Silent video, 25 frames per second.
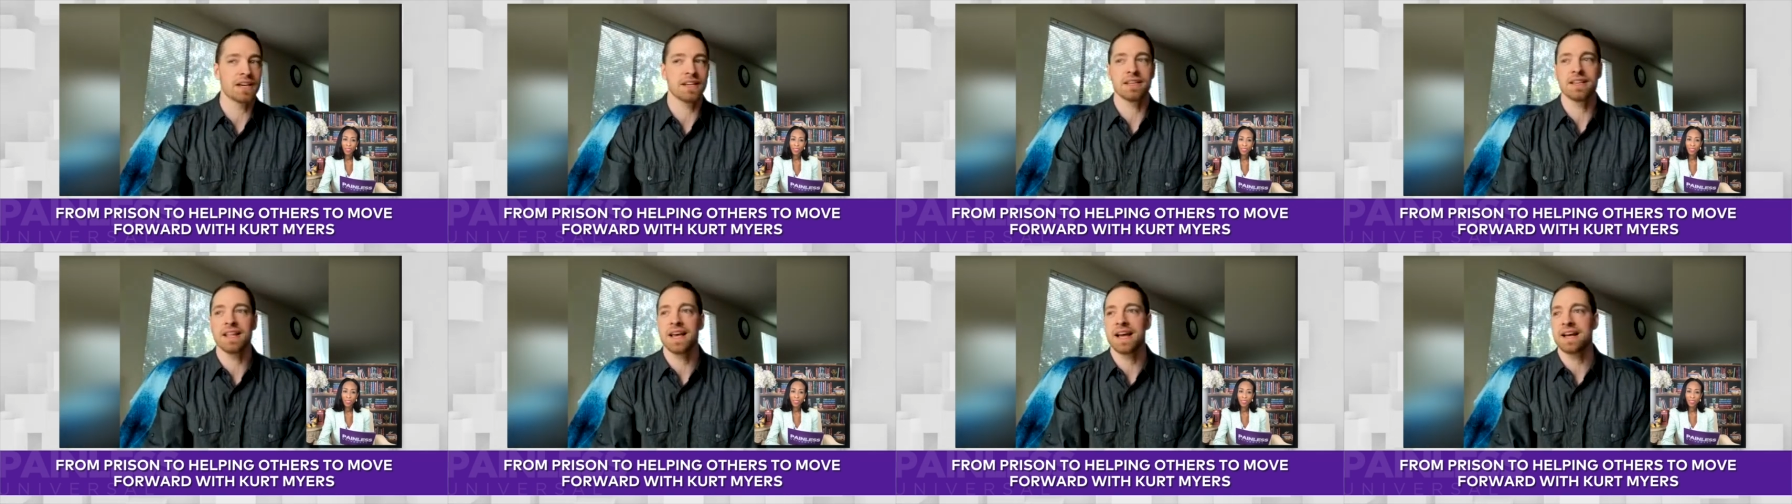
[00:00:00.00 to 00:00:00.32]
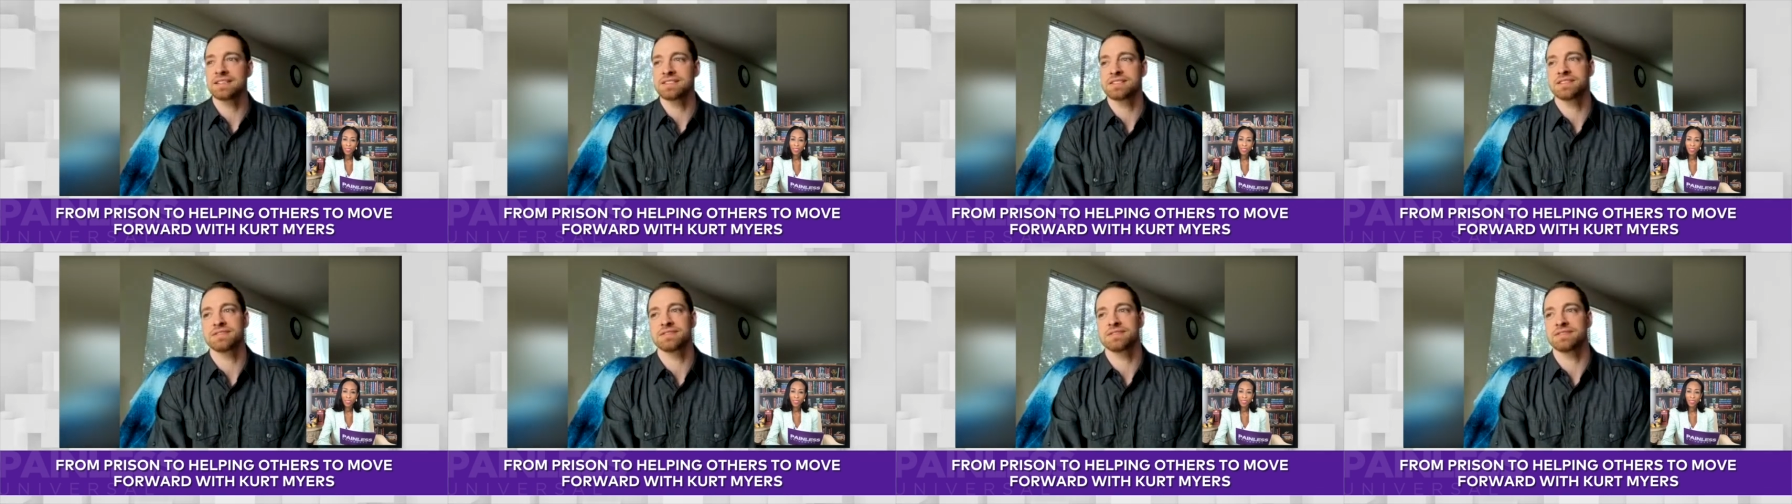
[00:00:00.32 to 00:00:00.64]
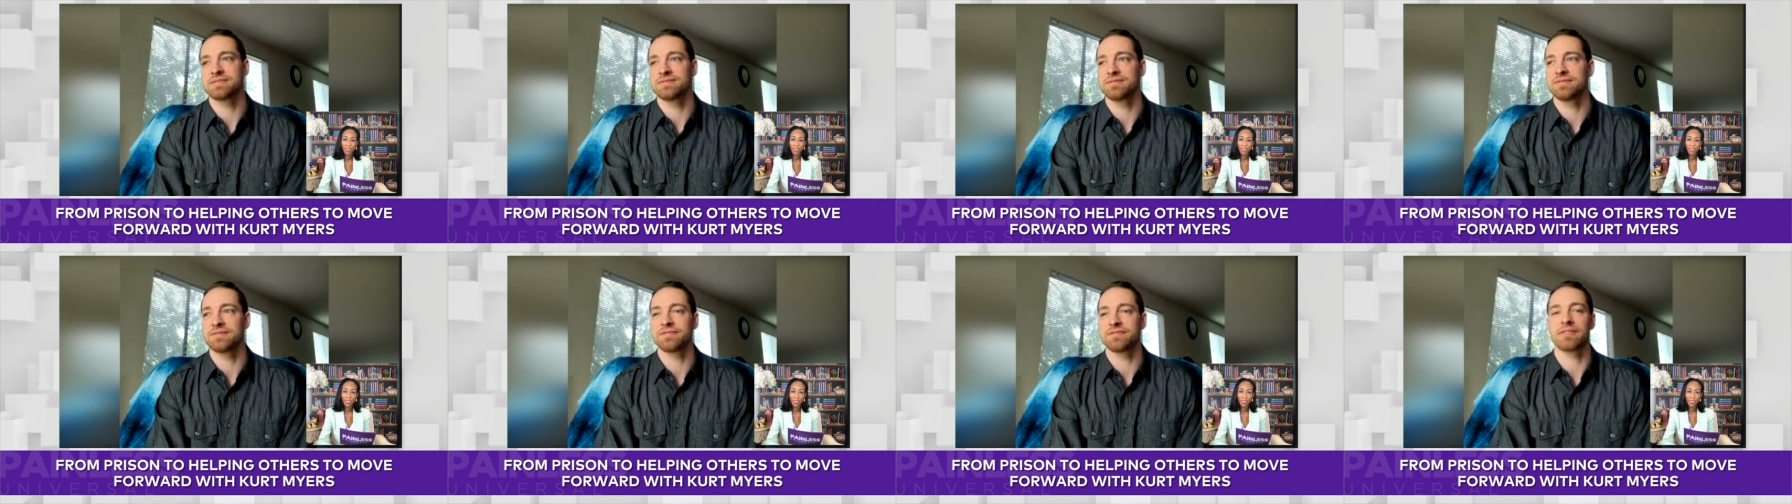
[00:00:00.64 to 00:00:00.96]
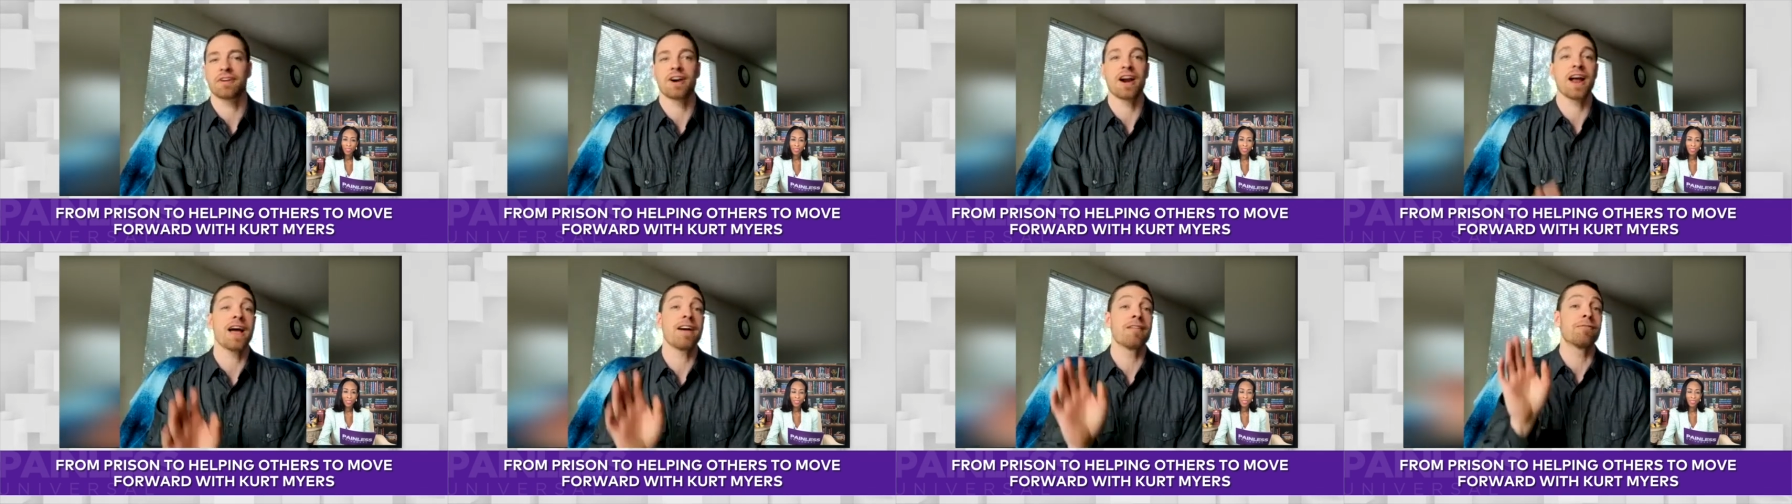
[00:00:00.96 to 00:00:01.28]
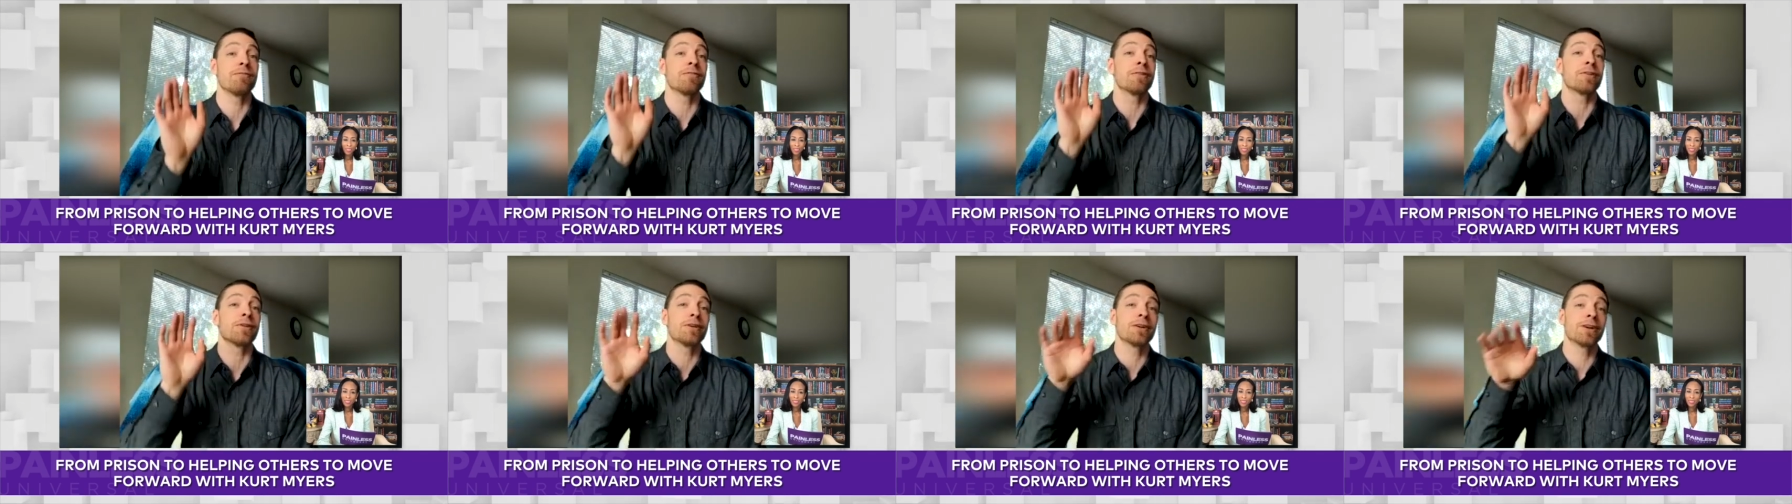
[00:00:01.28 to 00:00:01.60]
and that's
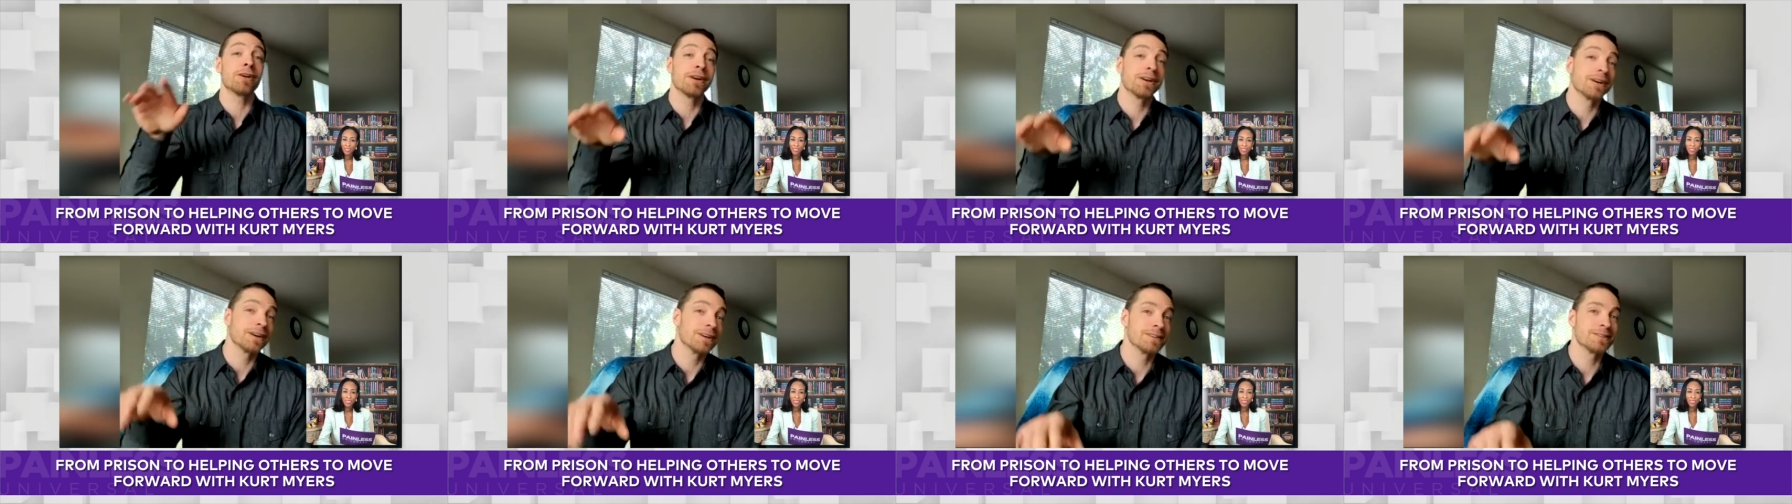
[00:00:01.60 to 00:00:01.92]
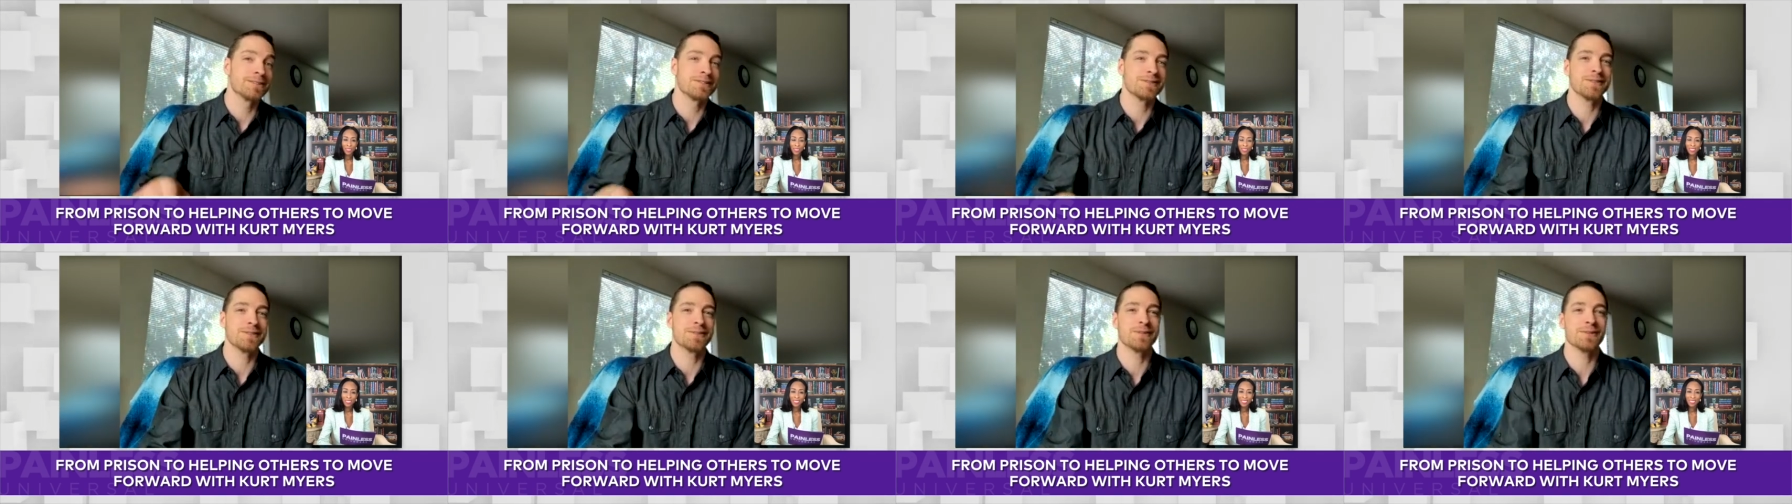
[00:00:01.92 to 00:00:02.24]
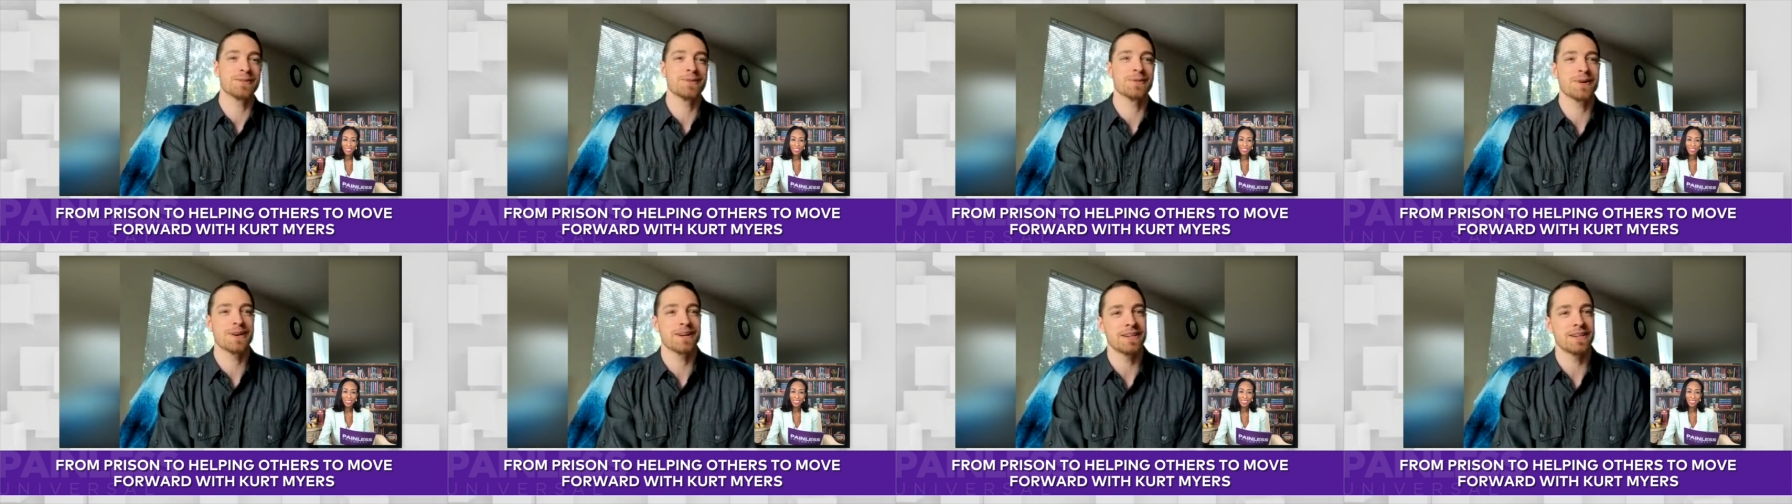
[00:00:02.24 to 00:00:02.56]
forever to a